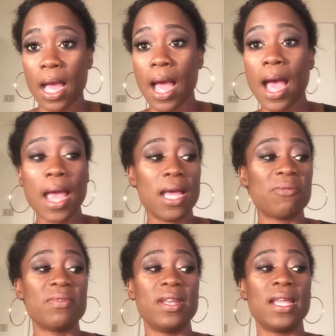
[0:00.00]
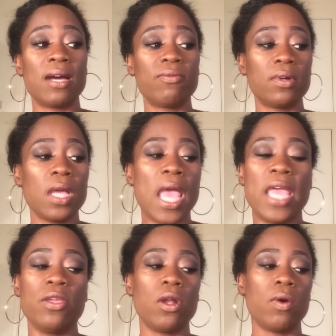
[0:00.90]
I have never,
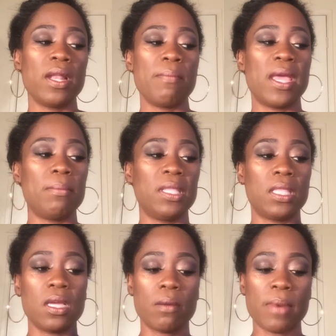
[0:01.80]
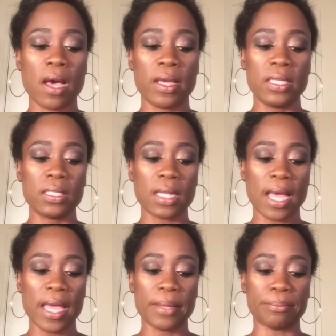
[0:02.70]
and you know what it made me think about? It's
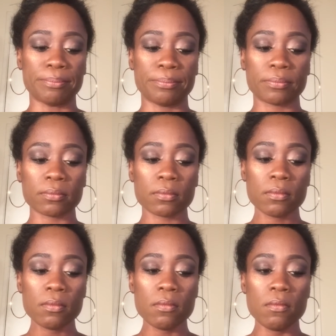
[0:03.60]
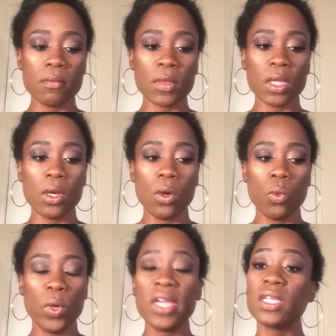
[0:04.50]
like,
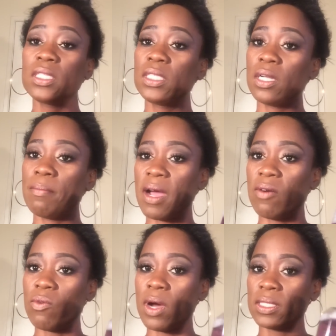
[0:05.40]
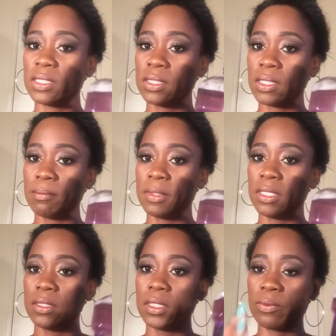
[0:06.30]
we consider mouthwash as
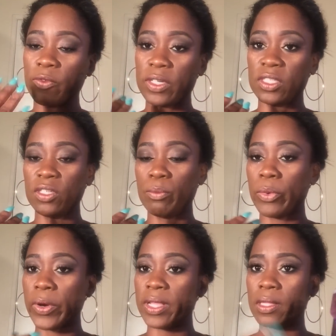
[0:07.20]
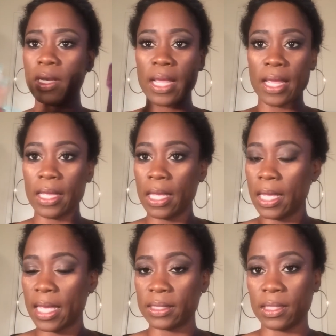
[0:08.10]
something to freshen your breath, and that it
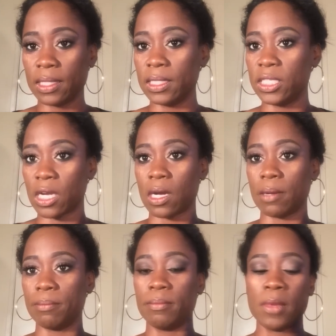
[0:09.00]
has done the job.